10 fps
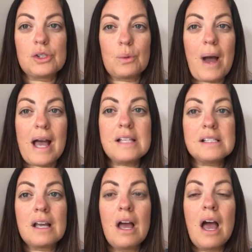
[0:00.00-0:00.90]
to
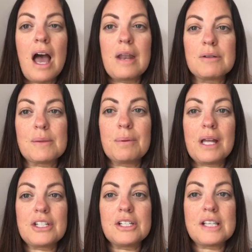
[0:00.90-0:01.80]
ask, and it was a
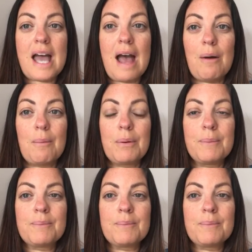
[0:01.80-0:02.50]
pleasure to help.